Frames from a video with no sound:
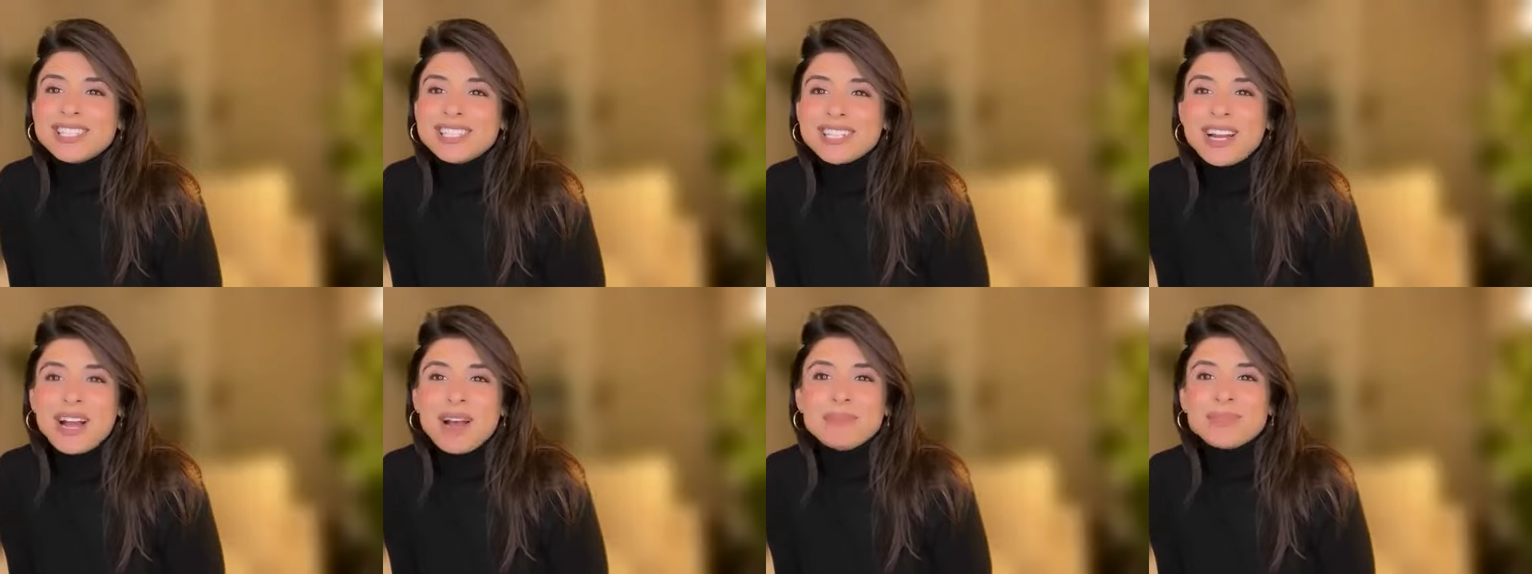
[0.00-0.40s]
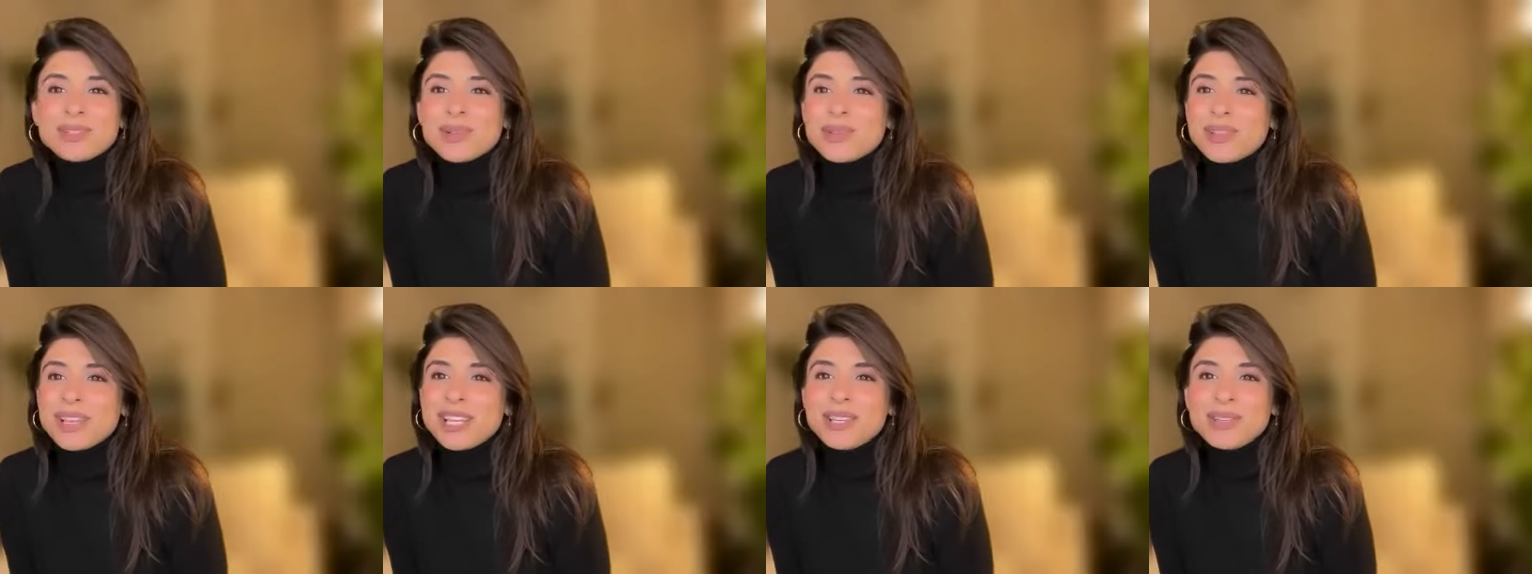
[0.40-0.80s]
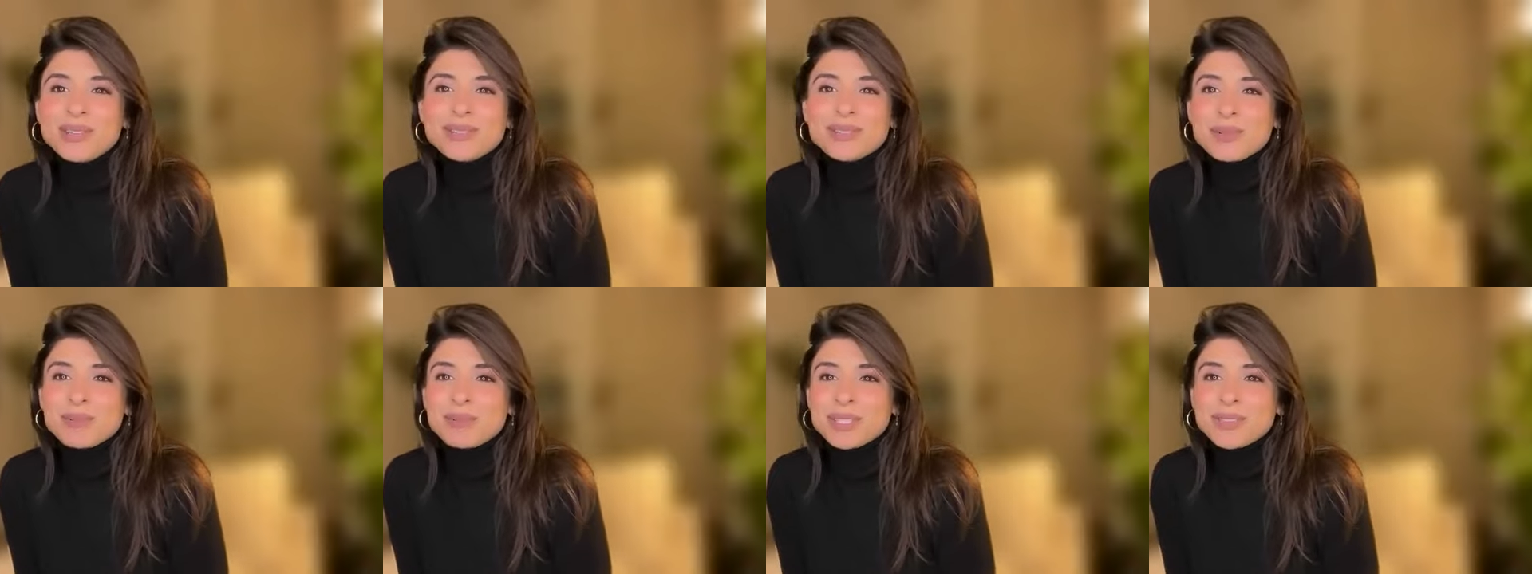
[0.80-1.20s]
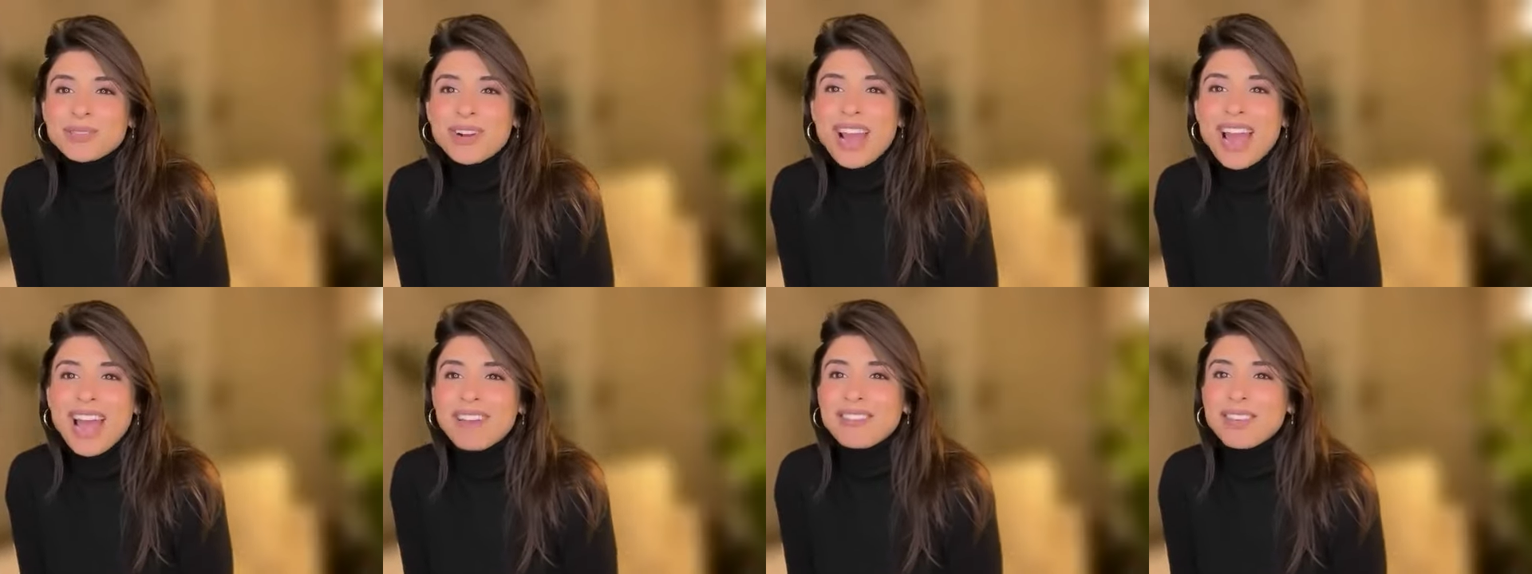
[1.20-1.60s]
to come. So thank you so much for
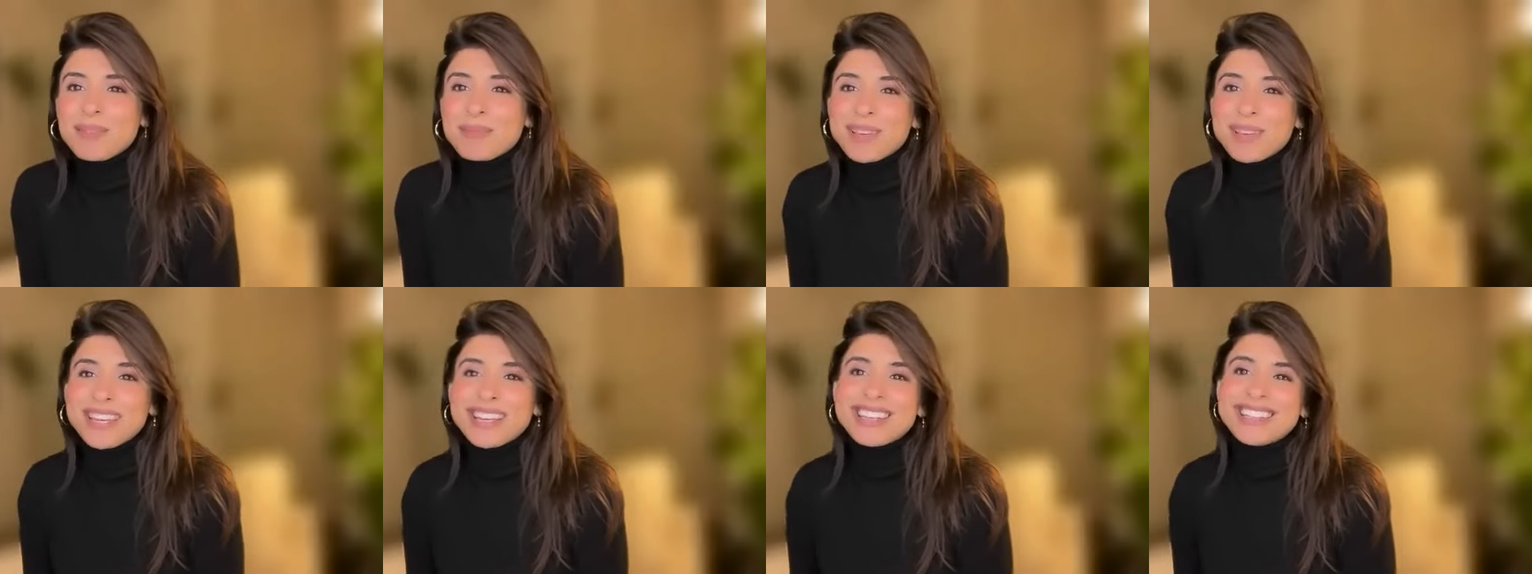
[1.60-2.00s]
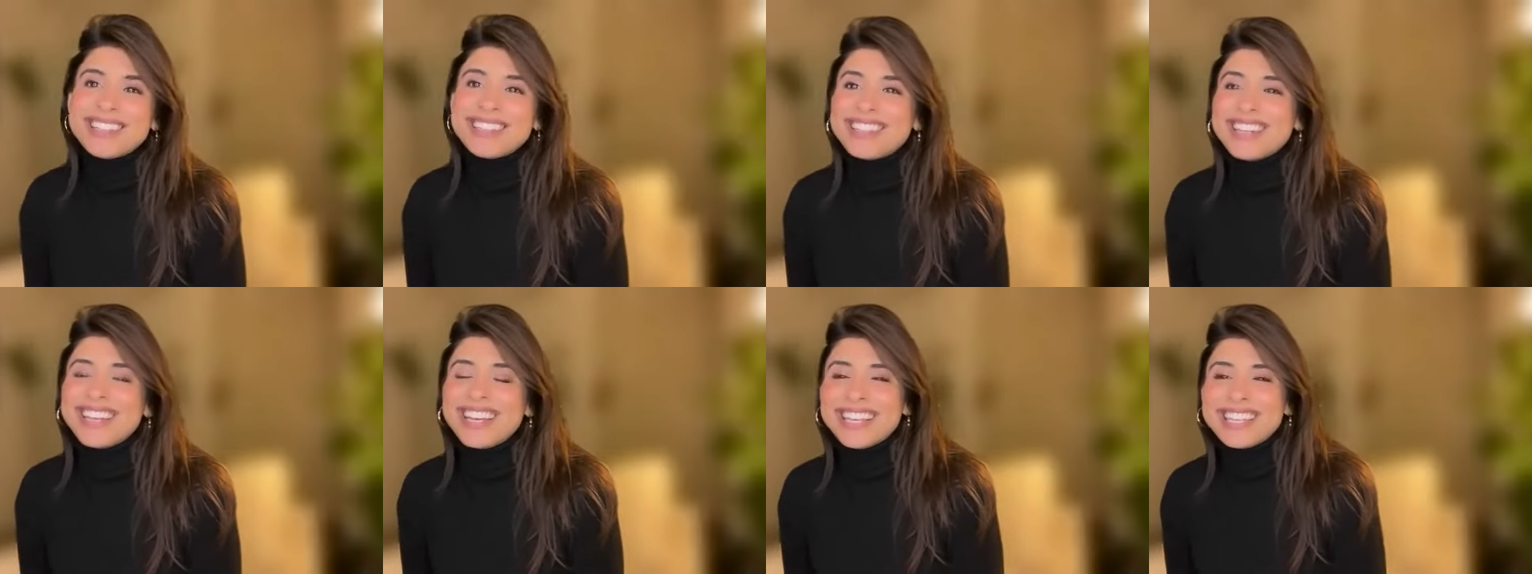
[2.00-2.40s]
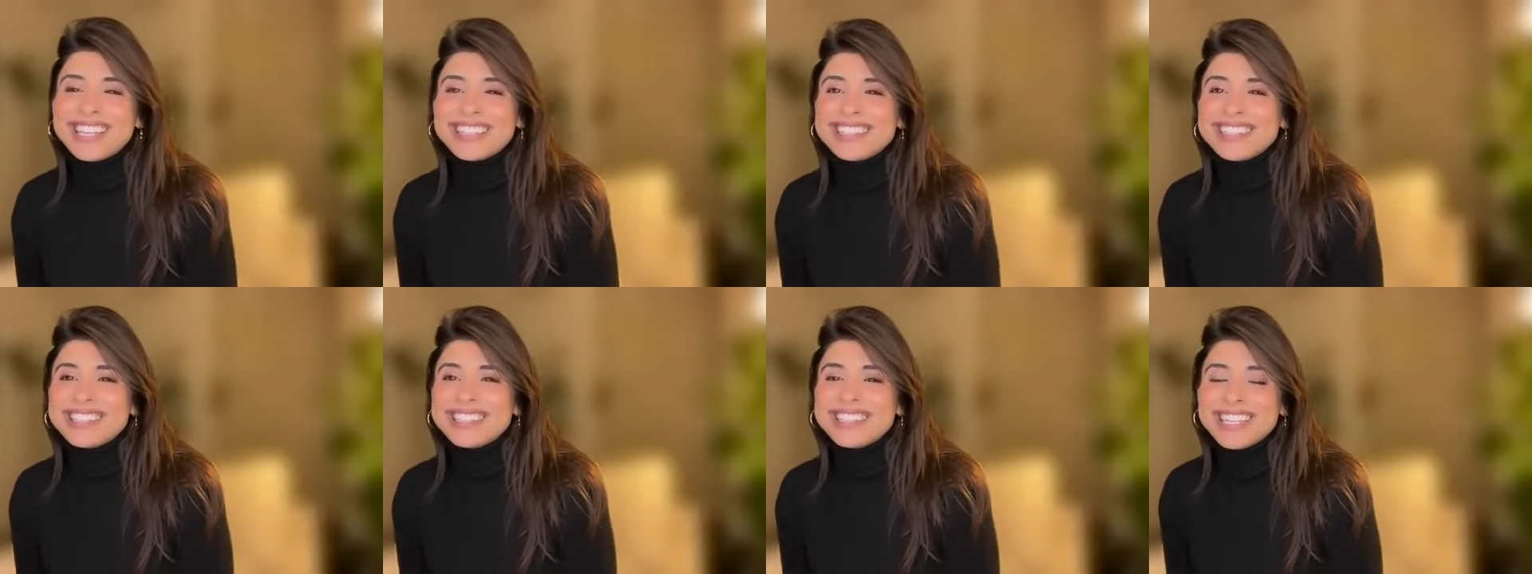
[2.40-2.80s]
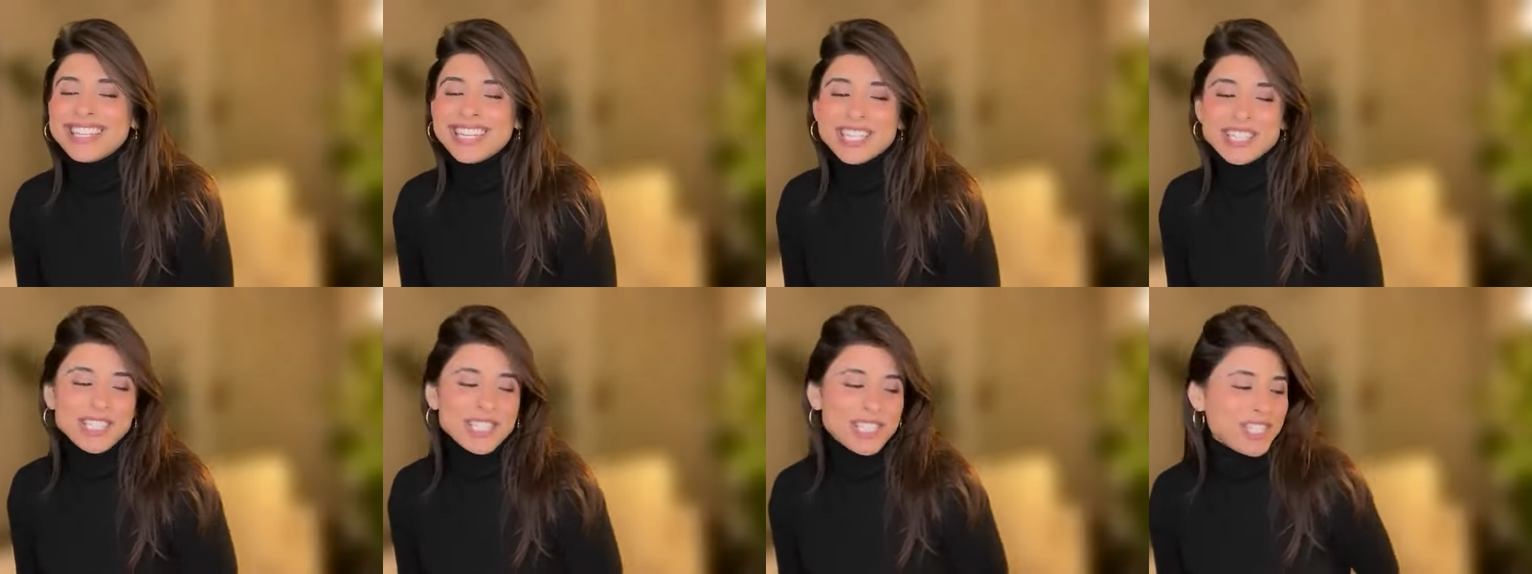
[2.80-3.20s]
having me and,
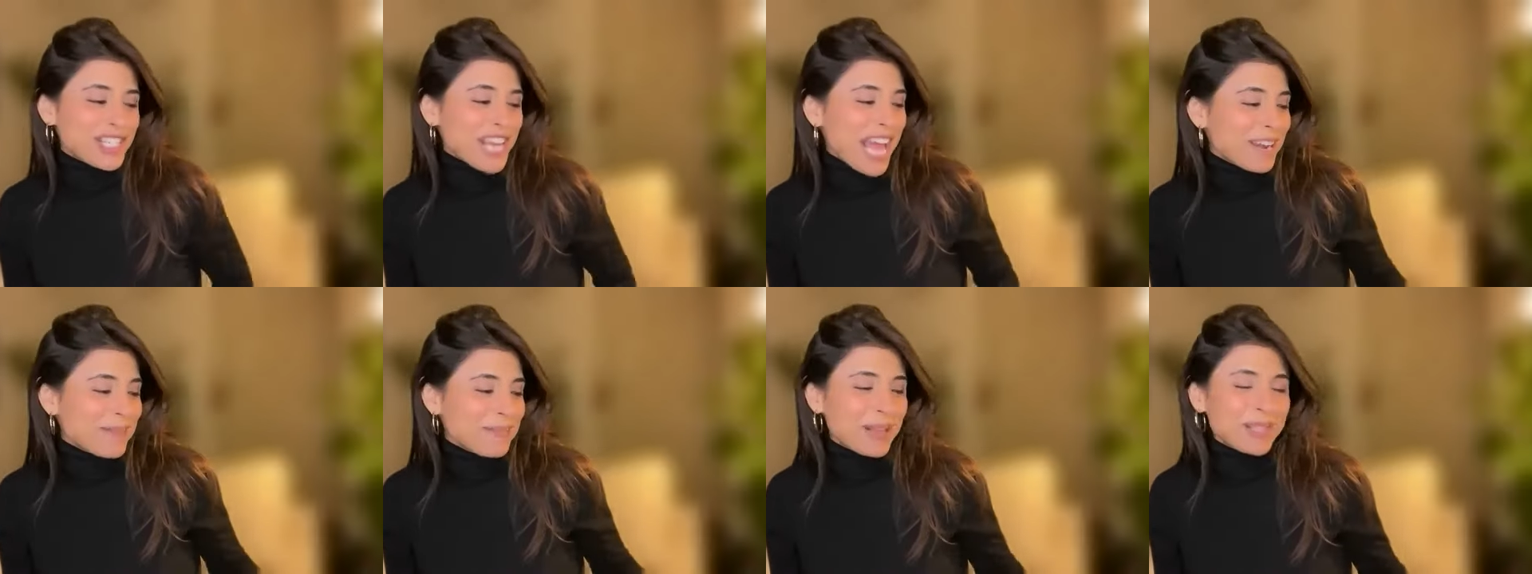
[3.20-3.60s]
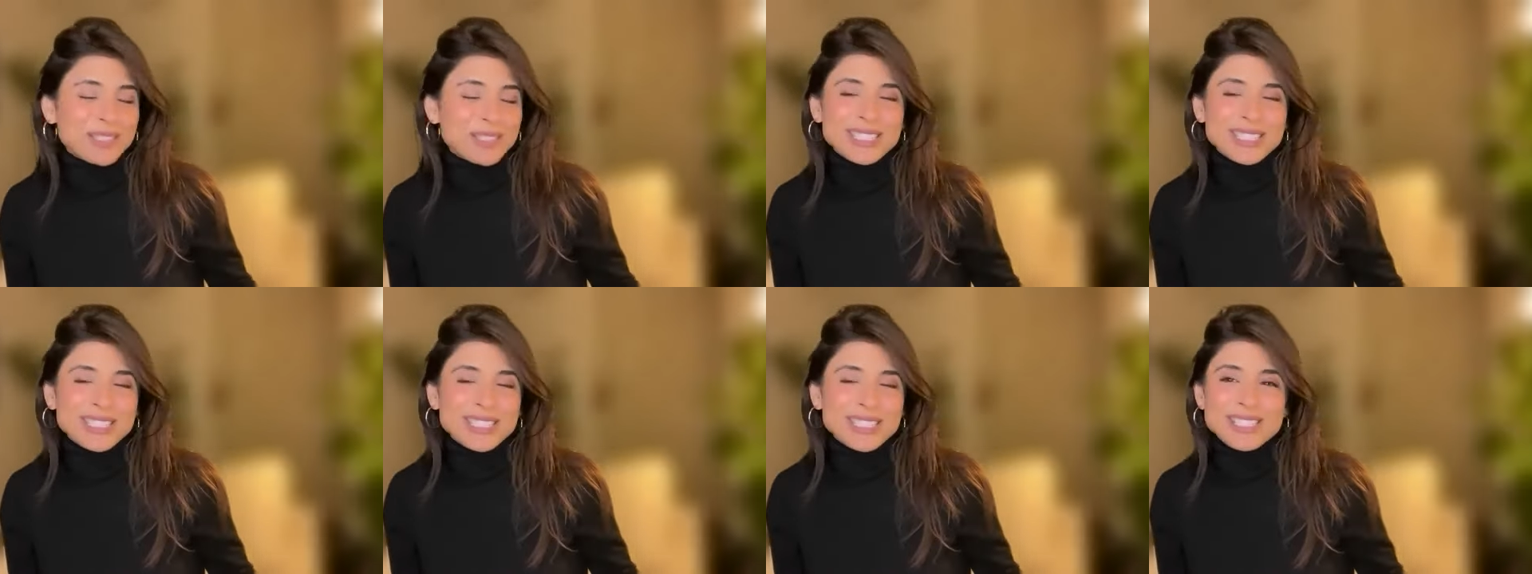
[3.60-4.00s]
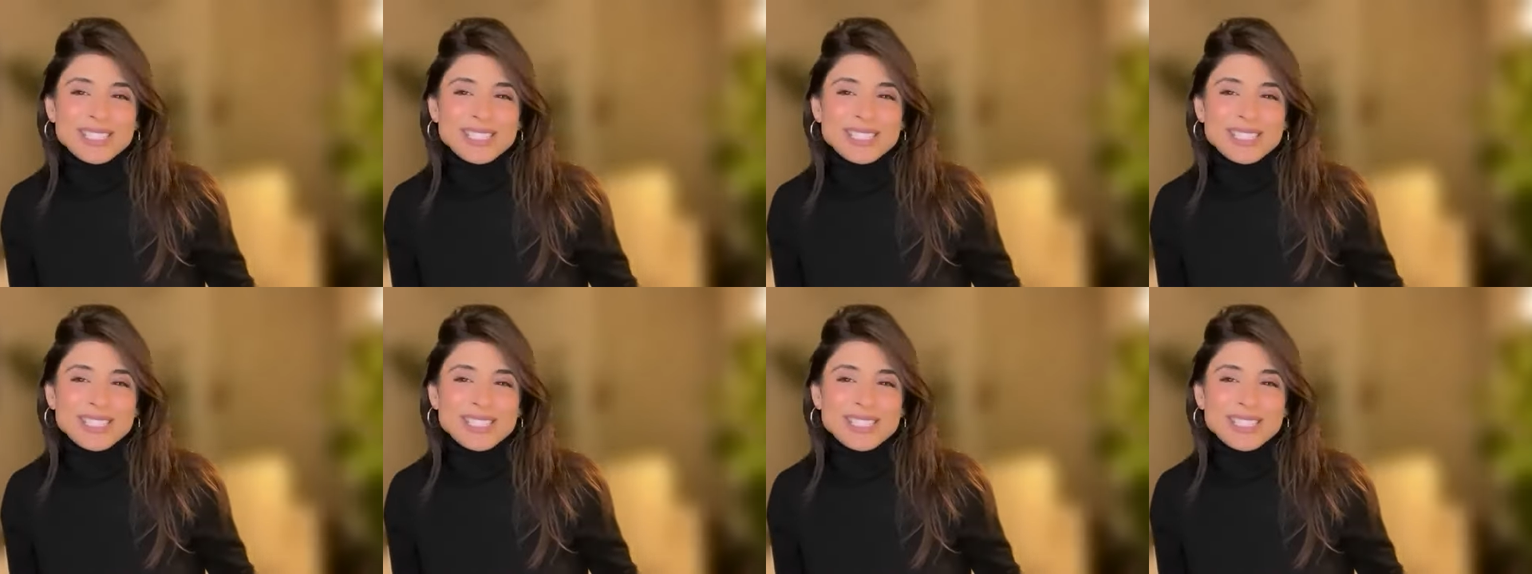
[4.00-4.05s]
and to chat about the